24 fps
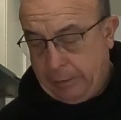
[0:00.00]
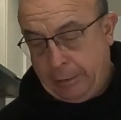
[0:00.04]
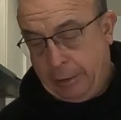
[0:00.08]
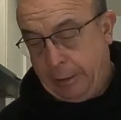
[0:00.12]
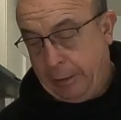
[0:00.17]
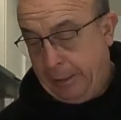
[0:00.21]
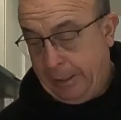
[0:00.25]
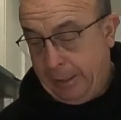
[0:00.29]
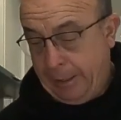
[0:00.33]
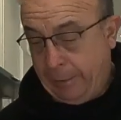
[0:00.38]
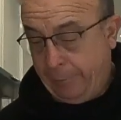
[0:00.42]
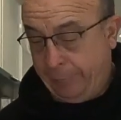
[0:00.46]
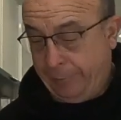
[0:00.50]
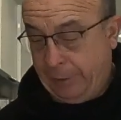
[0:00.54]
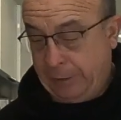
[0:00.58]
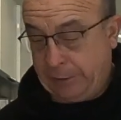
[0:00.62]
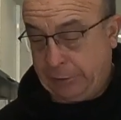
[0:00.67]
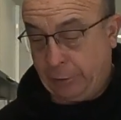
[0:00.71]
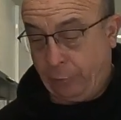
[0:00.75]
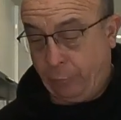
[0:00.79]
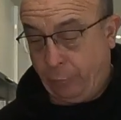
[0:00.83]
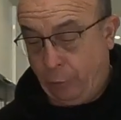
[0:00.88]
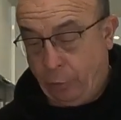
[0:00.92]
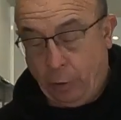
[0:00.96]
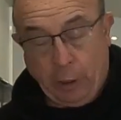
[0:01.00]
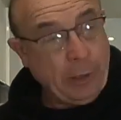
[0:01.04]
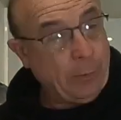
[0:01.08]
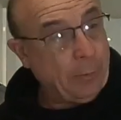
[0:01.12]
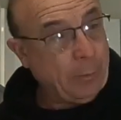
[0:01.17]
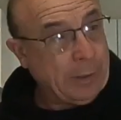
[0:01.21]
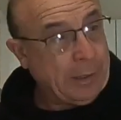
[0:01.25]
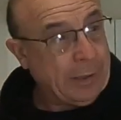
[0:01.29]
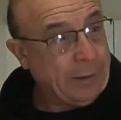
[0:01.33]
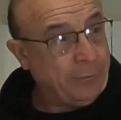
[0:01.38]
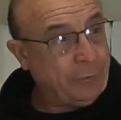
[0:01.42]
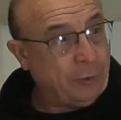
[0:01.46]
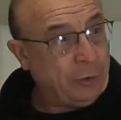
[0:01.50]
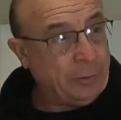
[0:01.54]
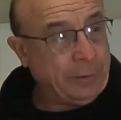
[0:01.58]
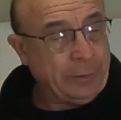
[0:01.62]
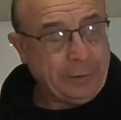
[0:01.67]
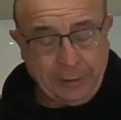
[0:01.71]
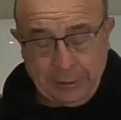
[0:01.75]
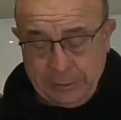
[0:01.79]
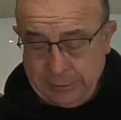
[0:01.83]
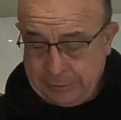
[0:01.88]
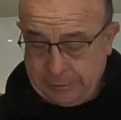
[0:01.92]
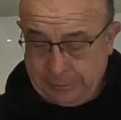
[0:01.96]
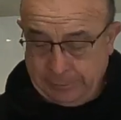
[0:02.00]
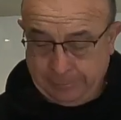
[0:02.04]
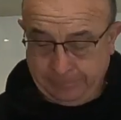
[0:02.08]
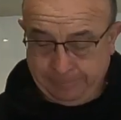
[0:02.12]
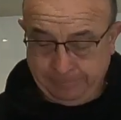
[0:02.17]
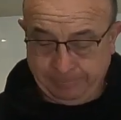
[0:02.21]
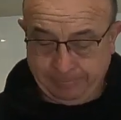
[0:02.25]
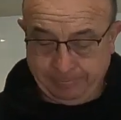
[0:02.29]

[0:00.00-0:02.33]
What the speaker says: I don't know if there's a right way of doing this,